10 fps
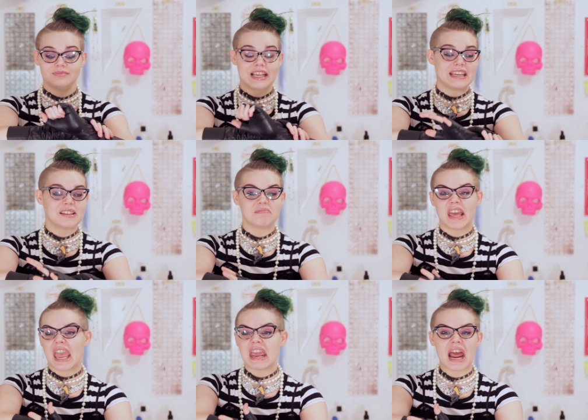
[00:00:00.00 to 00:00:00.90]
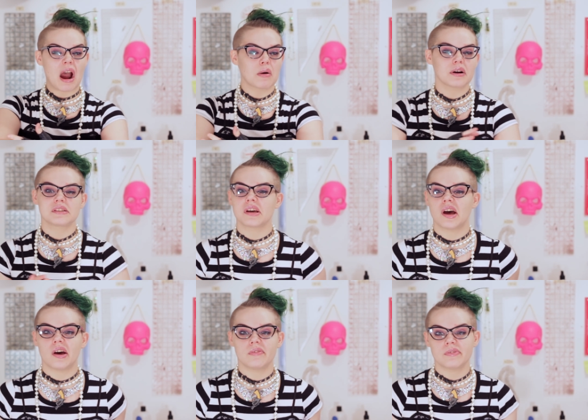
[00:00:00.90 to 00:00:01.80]
Like eight hours
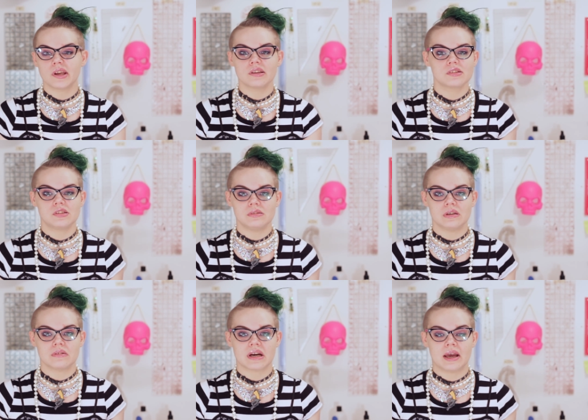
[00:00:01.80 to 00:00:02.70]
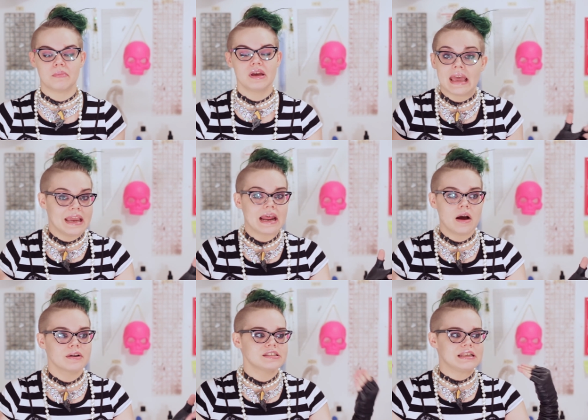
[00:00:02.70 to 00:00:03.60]
of studio time. Eight
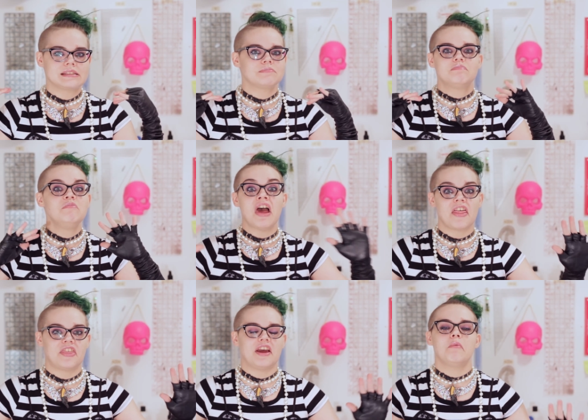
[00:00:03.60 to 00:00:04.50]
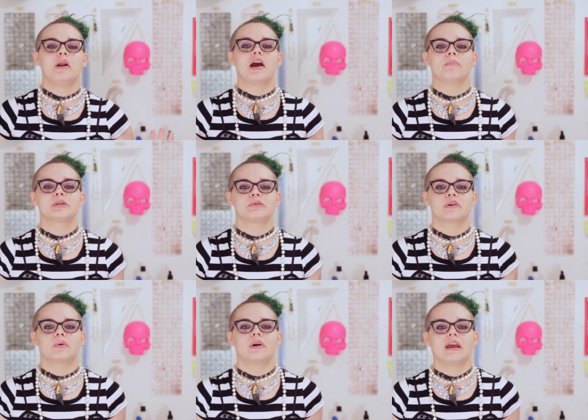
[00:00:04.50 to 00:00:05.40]
hours is nothing when it comes to
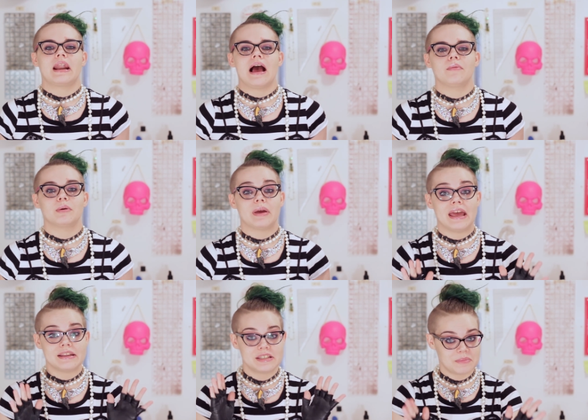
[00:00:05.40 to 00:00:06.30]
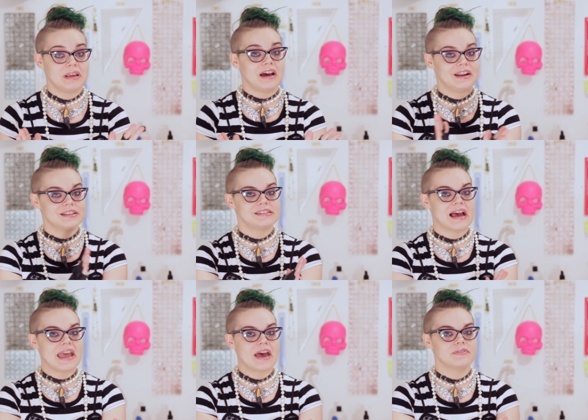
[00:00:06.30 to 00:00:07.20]
recording an album, and to be honest,
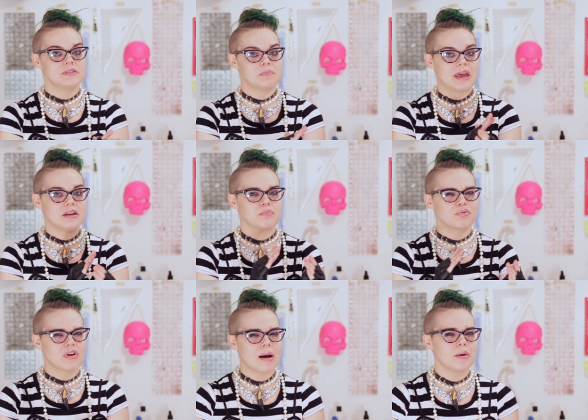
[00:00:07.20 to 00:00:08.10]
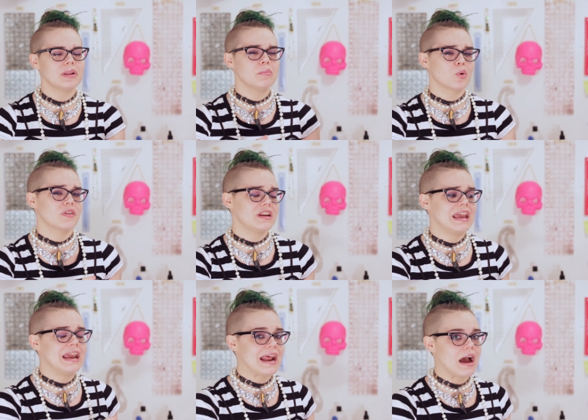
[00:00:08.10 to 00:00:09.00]
I have spent probably more than
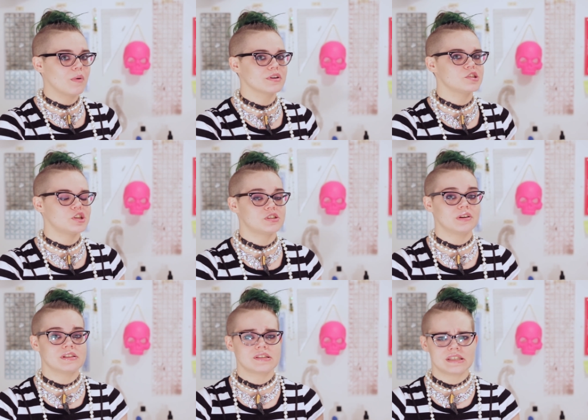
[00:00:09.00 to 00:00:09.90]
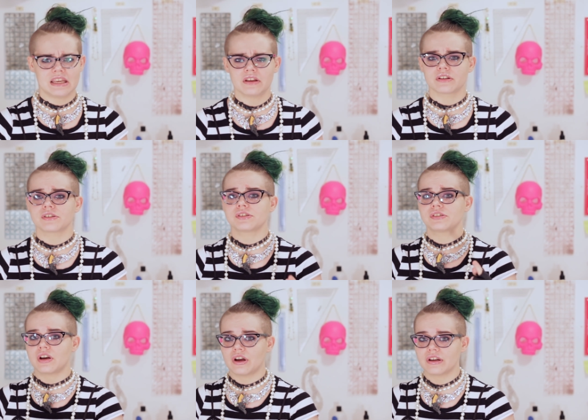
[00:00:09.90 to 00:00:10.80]
eight hours just on singular
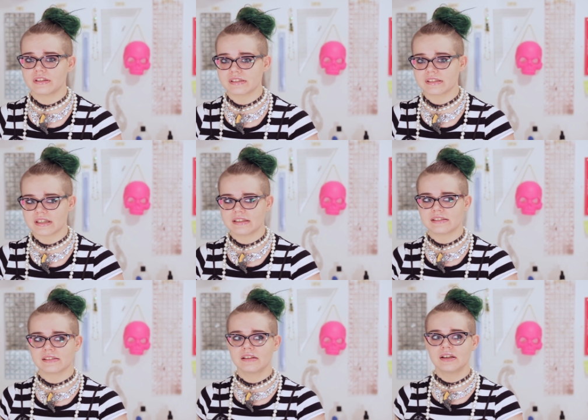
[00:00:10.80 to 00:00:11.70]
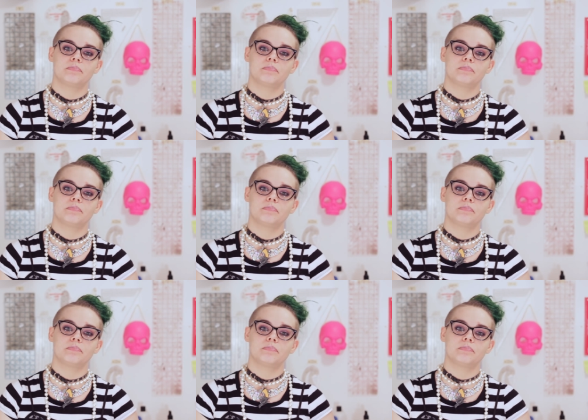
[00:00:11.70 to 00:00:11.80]
songs since,